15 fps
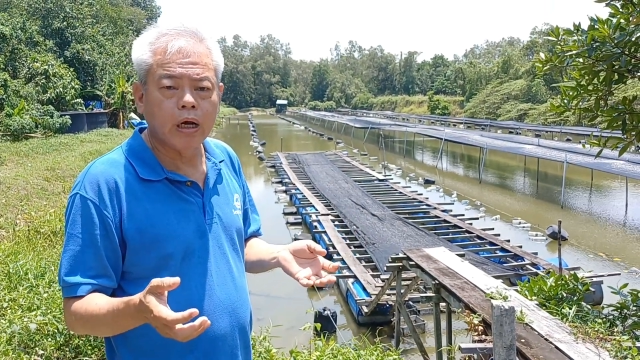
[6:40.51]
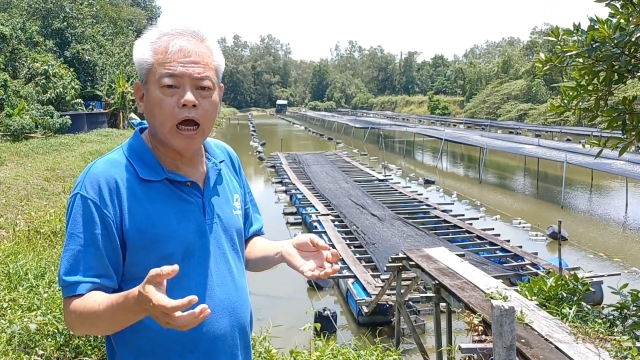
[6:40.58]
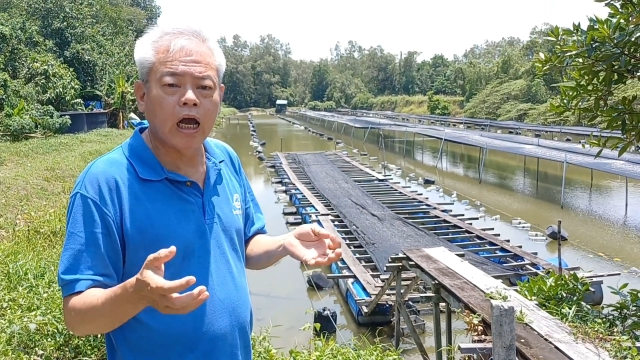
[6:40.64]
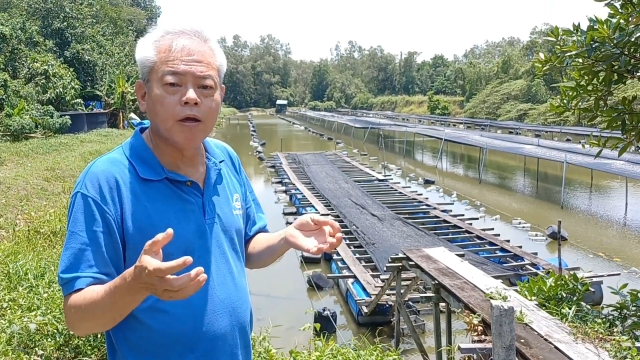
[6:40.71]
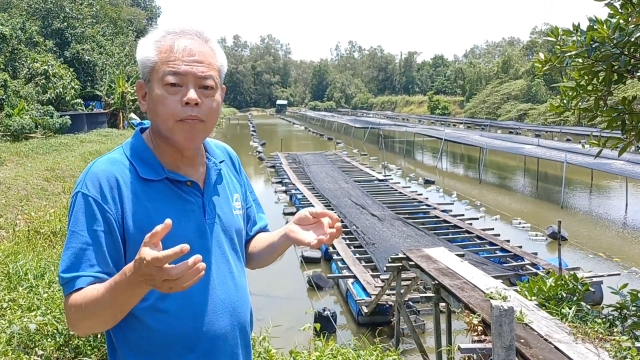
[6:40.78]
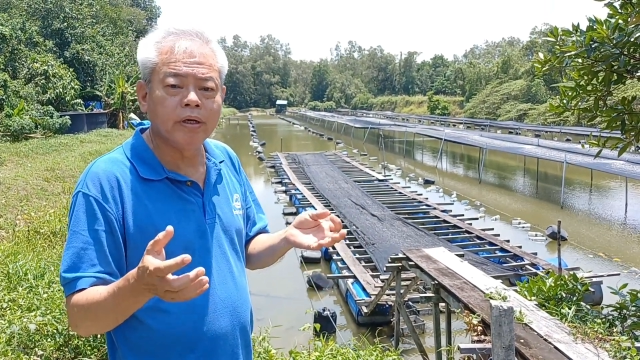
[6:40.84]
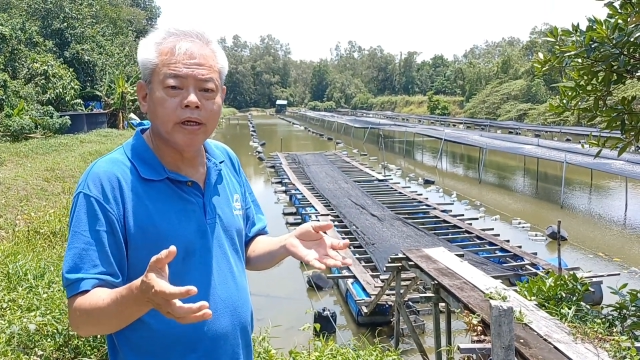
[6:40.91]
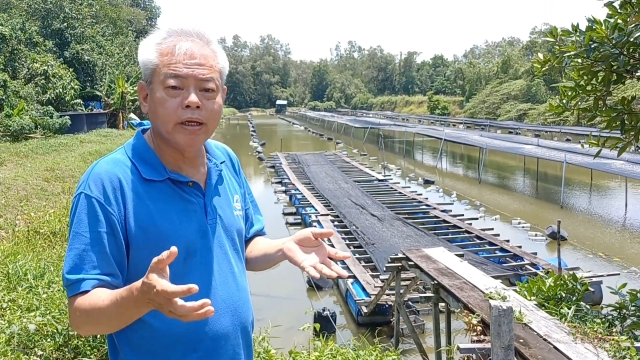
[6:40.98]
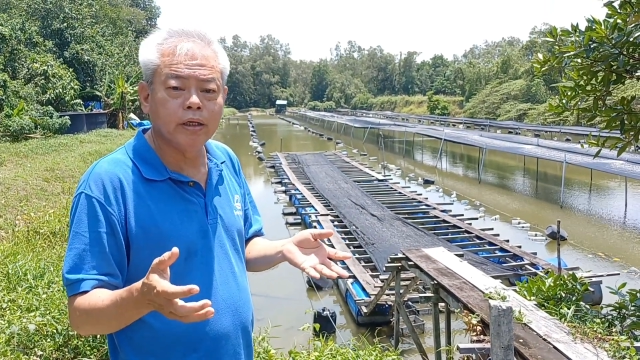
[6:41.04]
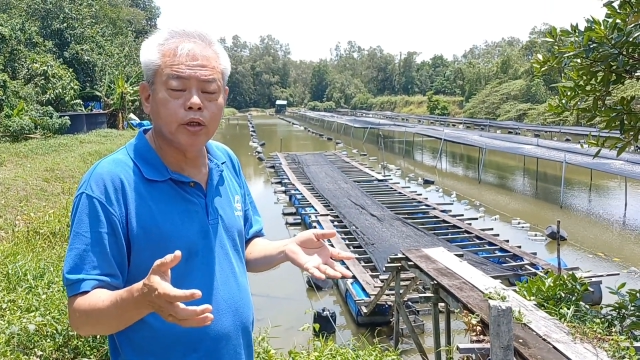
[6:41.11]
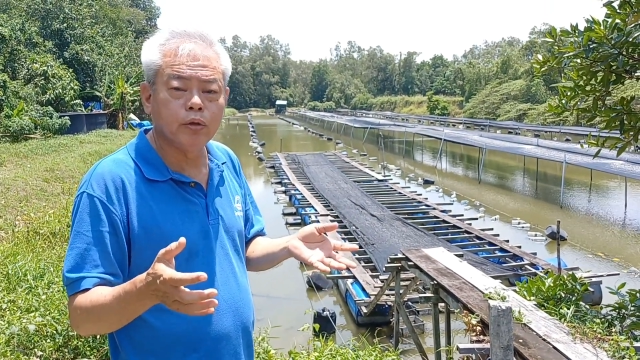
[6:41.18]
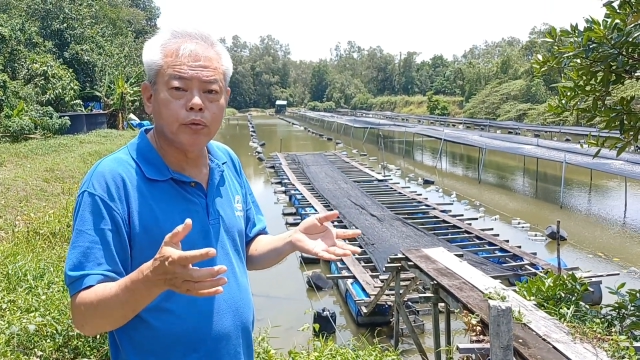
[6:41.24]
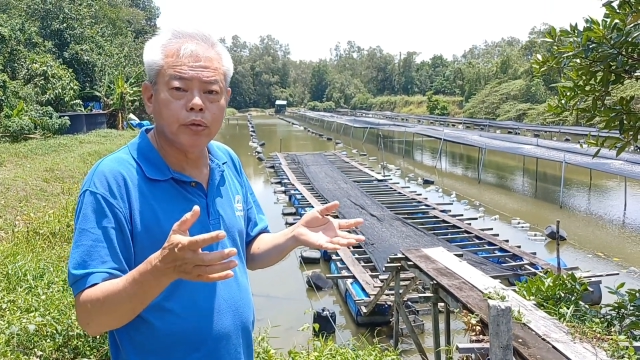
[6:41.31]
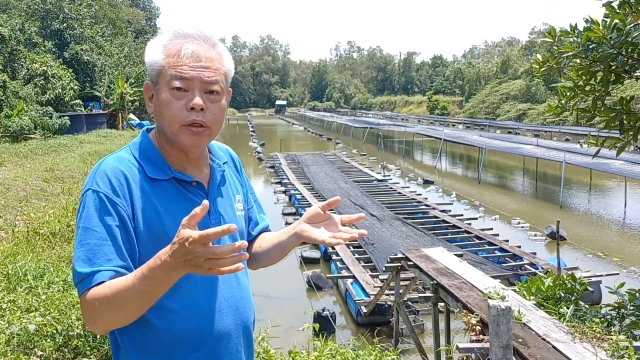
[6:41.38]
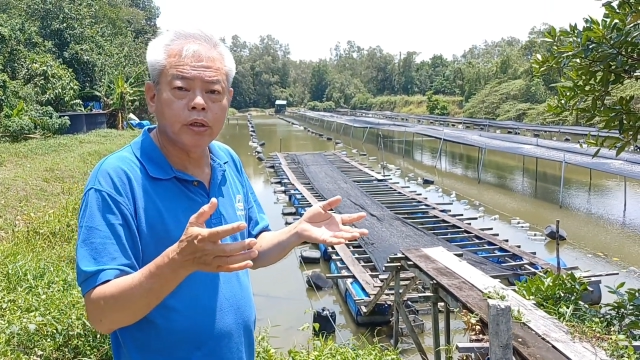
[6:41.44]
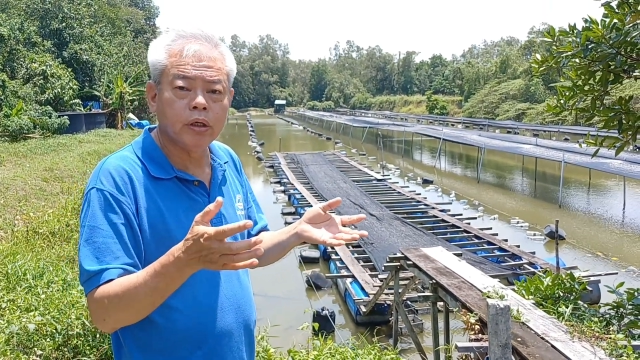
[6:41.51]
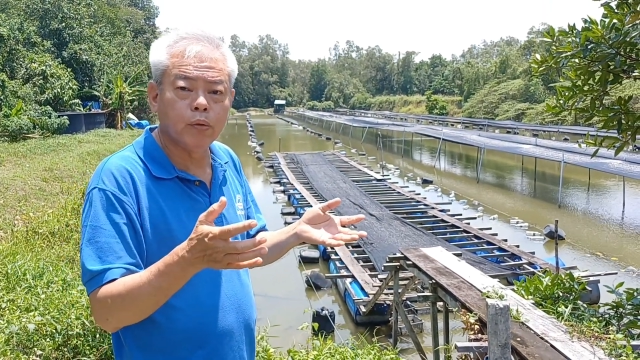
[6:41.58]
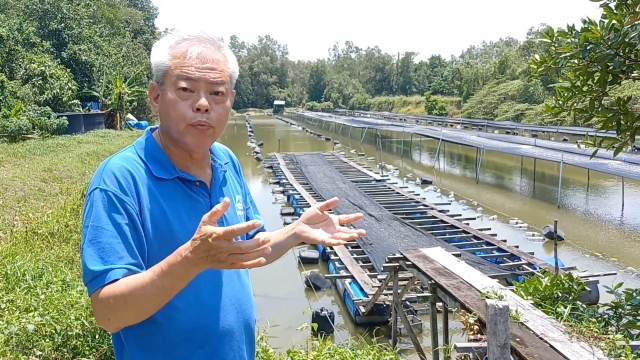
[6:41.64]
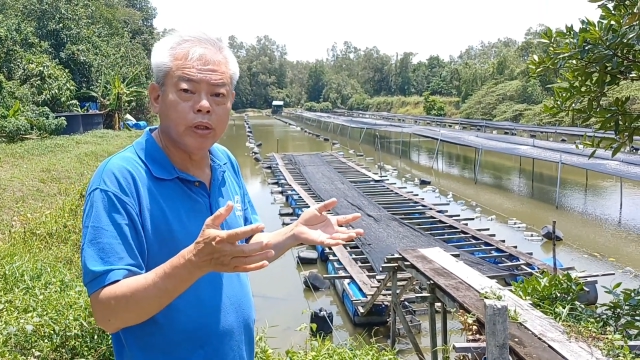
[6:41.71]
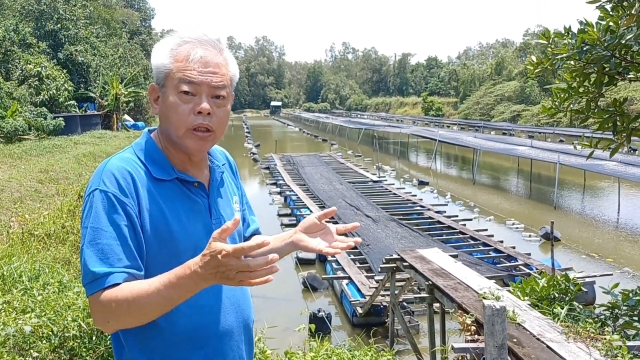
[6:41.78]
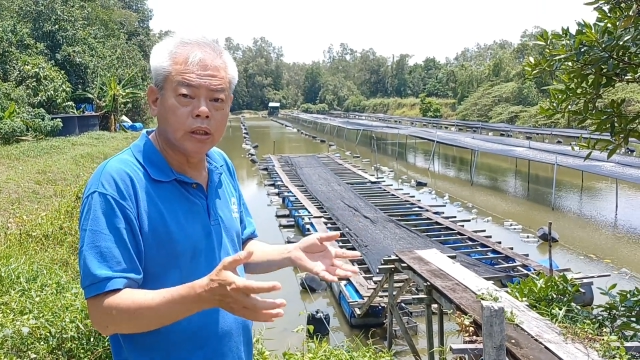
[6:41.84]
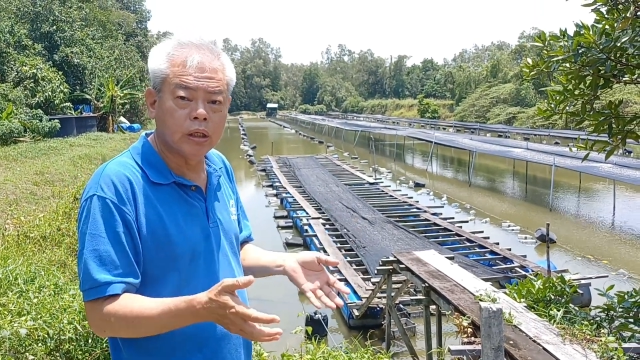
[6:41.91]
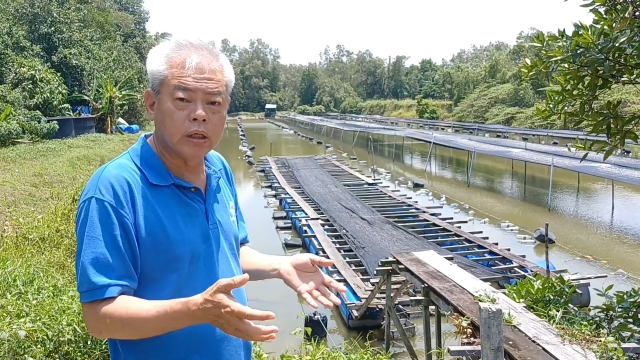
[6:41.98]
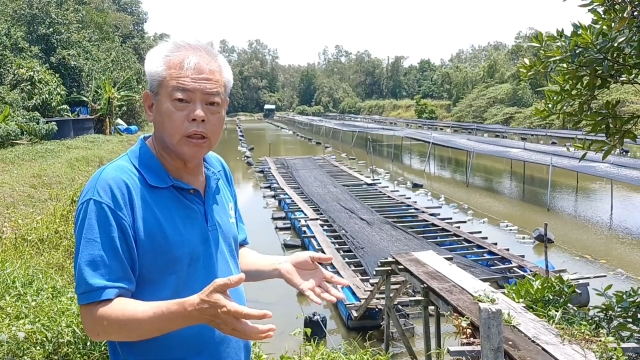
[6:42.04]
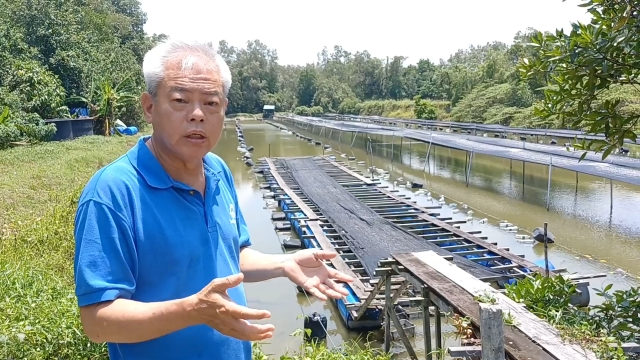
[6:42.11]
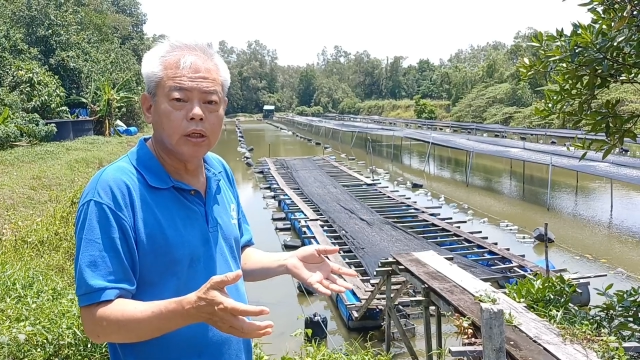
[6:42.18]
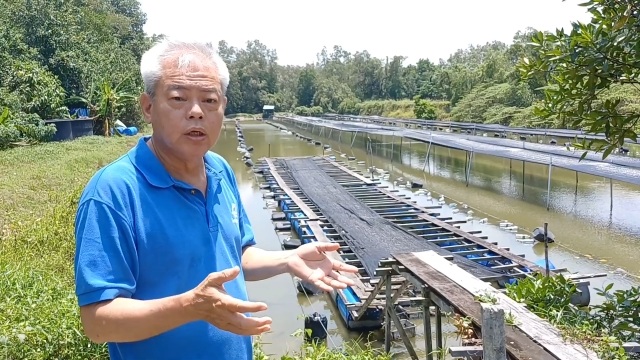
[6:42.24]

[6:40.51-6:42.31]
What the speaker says: hibernate during the winter.